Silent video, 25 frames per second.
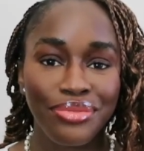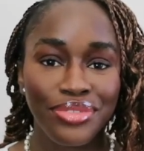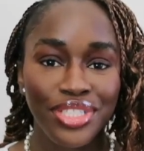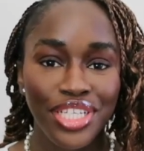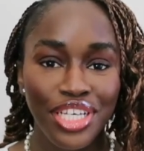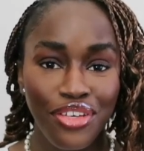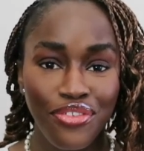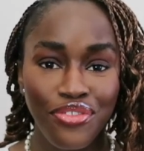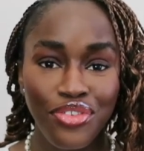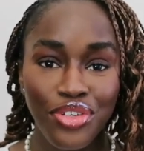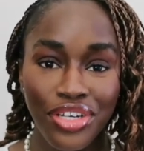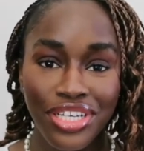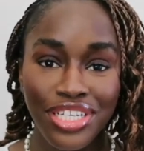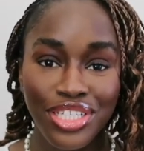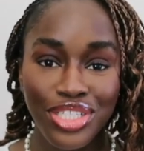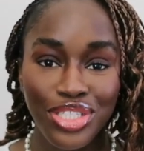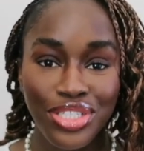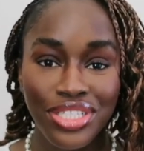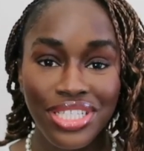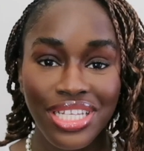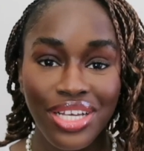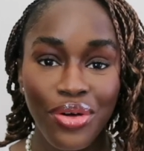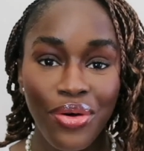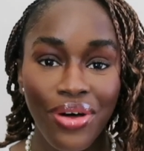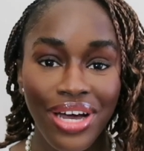if you're
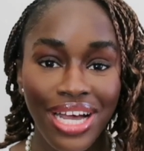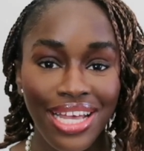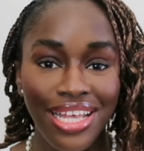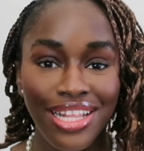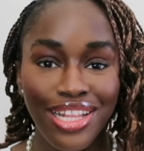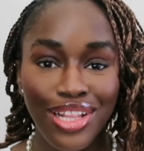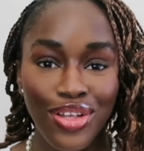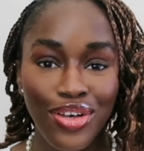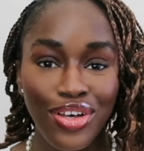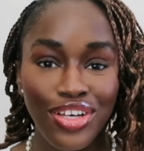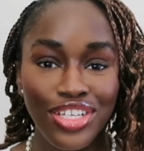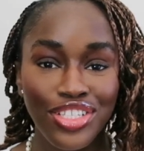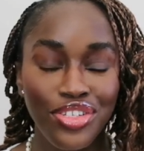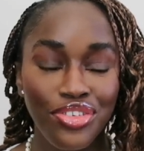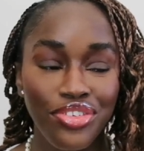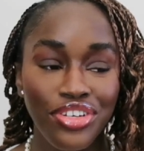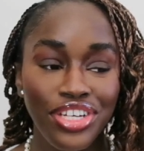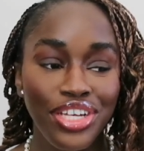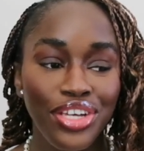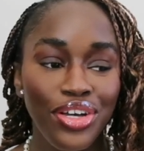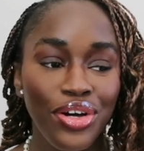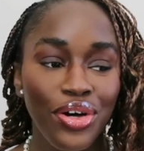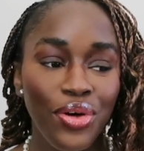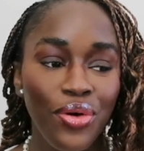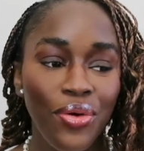into the quiet
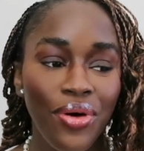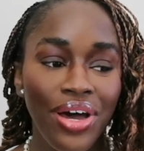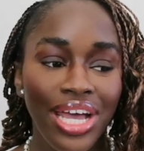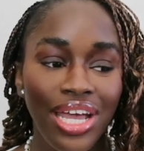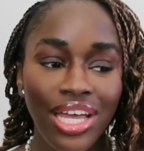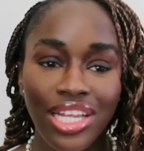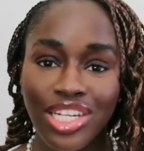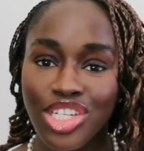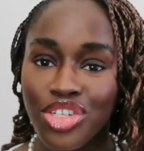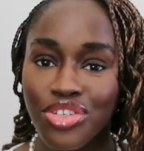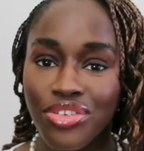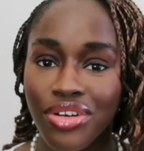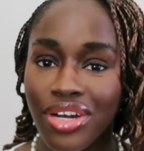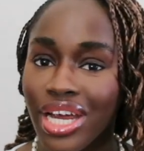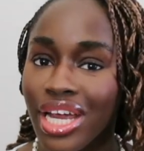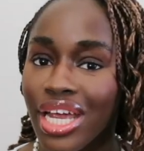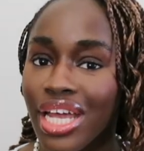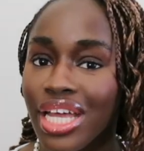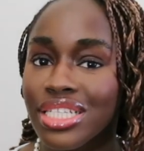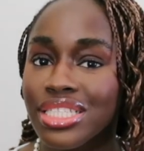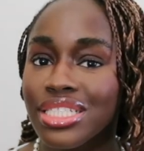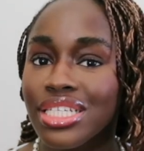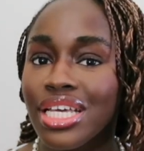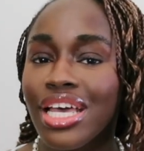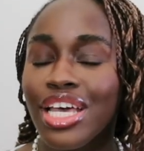luxury or quiet
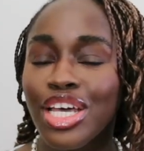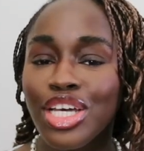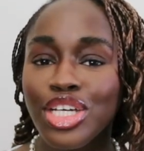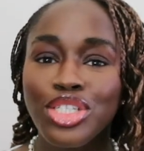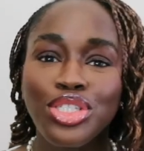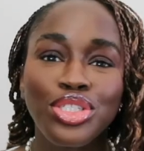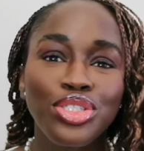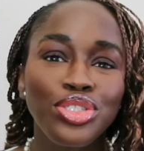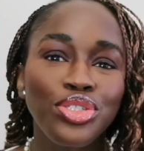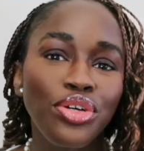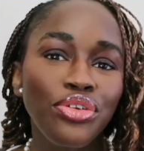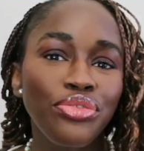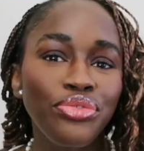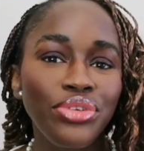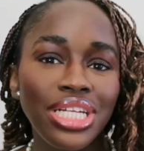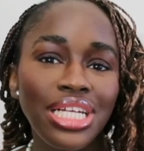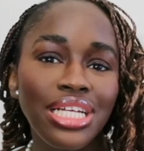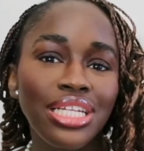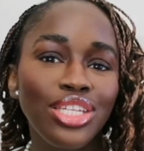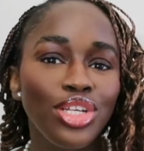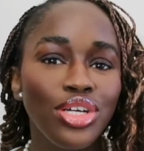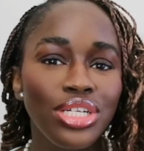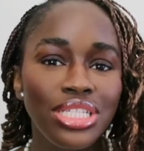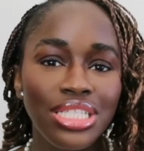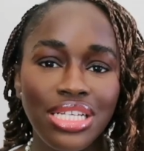trend, you don't
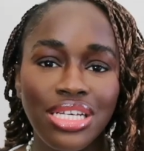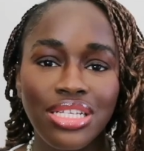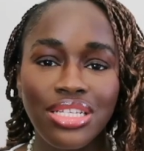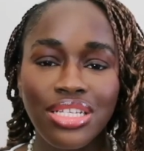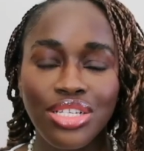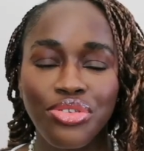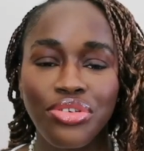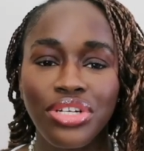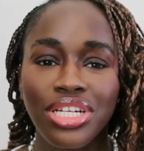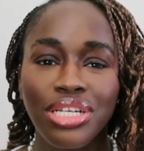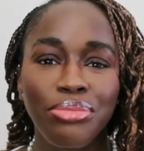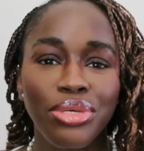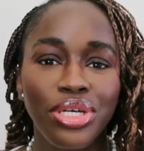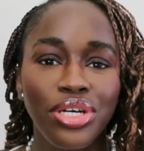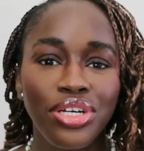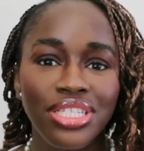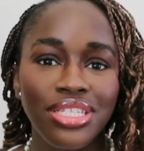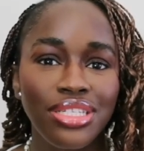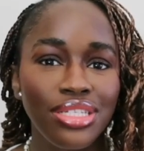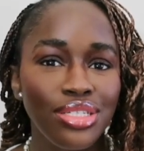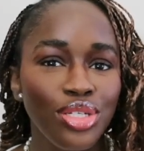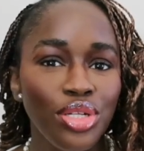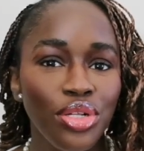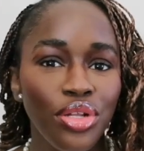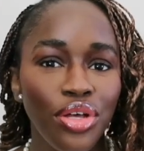really, not necessarily because
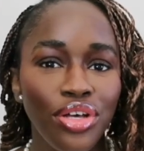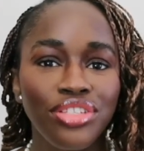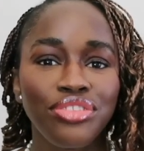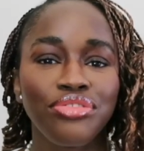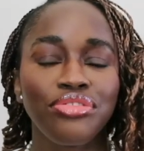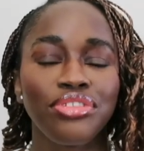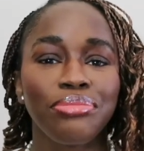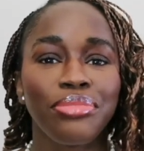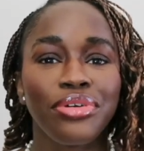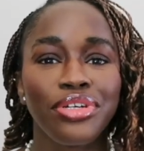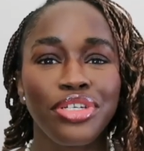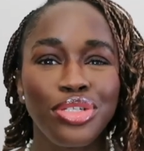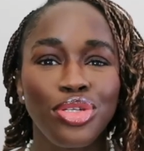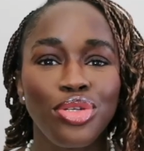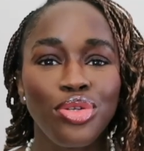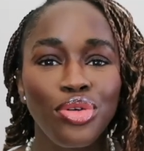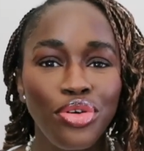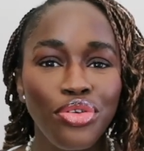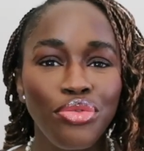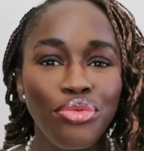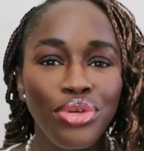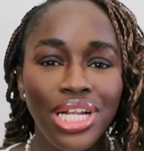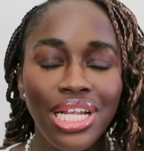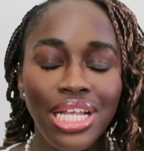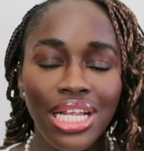it's luxury, but you
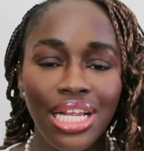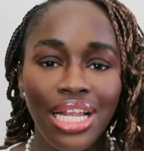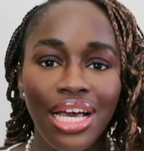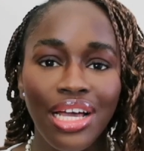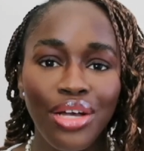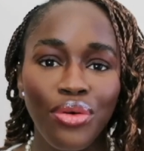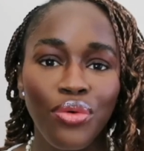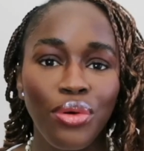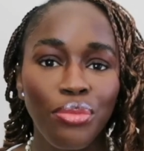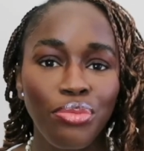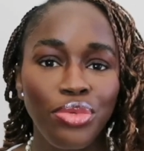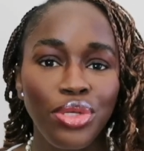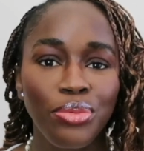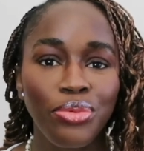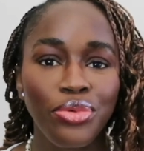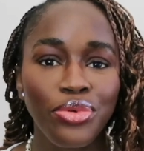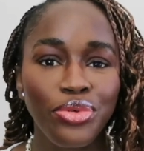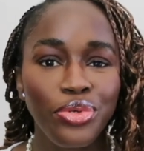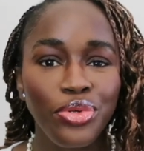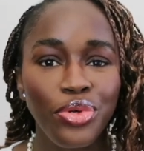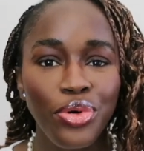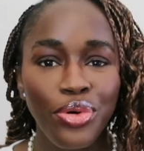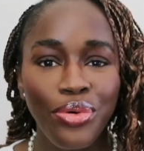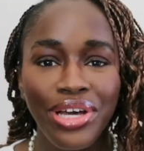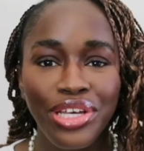don't really like when people
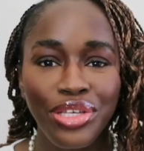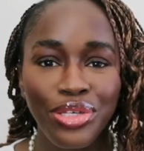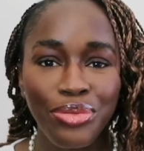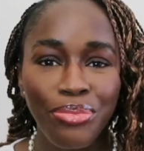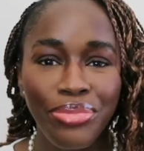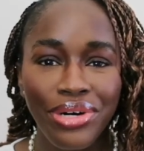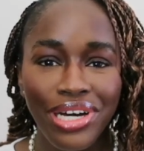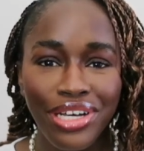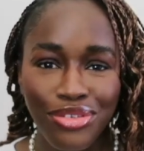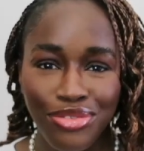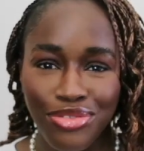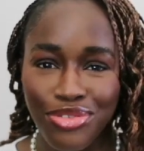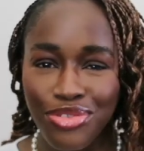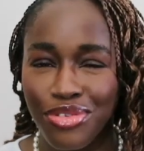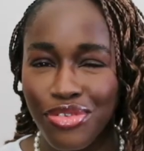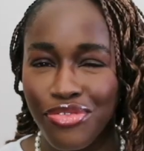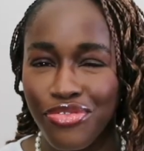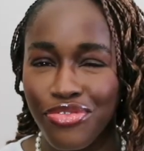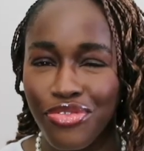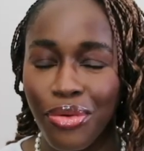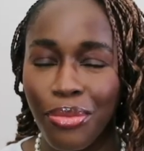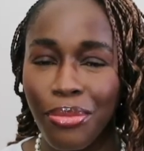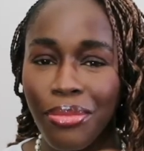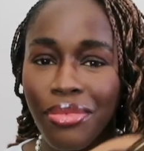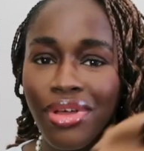know where you buy your stuff
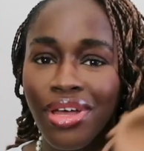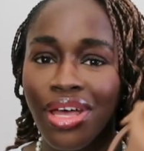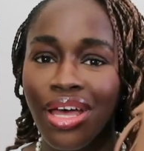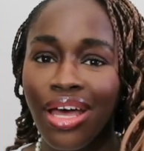from,